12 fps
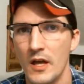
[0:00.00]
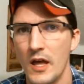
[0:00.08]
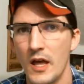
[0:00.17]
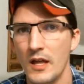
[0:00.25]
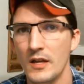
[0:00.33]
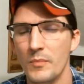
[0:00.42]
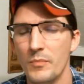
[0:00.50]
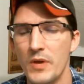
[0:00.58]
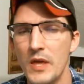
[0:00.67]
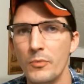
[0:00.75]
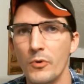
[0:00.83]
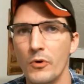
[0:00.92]
And
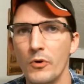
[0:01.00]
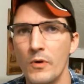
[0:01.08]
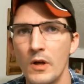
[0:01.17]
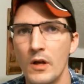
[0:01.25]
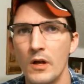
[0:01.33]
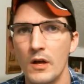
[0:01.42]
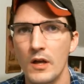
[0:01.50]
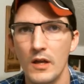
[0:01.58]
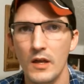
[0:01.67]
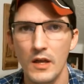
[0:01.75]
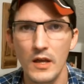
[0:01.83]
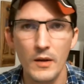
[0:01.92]
people
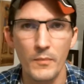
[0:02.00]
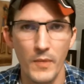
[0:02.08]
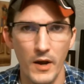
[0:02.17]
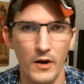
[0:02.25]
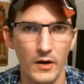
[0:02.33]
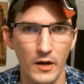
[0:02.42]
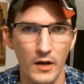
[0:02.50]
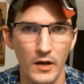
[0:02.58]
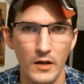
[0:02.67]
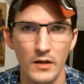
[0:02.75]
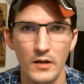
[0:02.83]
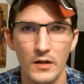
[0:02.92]
in
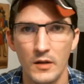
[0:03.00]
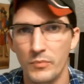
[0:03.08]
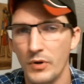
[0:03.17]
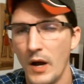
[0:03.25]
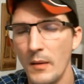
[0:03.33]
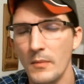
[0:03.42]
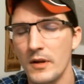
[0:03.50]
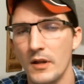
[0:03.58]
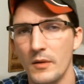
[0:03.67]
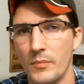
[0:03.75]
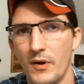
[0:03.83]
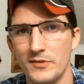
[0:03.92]
America, and probably in other
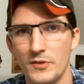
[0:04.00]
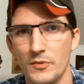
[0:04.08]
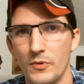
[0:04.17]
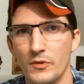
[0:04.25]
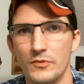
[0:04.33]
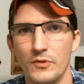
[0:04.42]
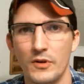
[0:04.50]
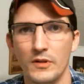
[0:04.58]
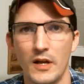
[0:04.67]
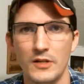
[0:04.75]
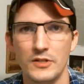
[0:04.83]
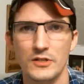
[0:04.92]
parts of the world during
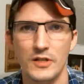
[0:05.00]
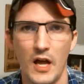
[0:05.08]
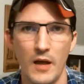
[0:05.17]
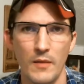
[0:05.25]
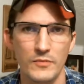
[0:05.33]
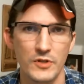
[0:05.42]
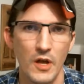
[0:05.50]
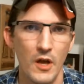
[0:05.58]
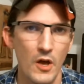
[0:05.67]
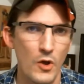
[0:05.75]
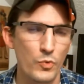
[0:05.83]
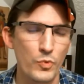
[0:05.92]
election times,
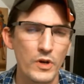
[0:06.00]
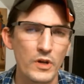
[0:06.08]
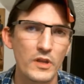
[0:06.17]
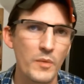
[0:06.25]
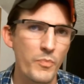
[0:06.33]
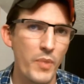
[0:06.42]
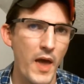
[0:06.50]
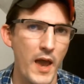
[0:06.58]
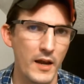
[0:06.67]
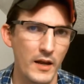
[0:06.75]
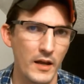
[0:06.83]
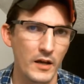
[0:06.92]
really
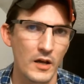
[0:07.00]
panic